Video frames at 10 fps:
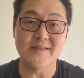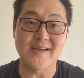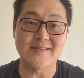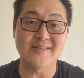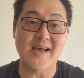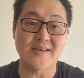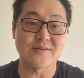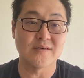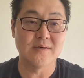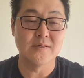in that
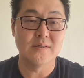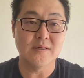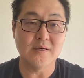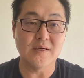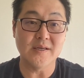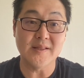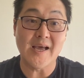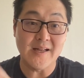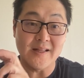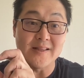SaaS, in that at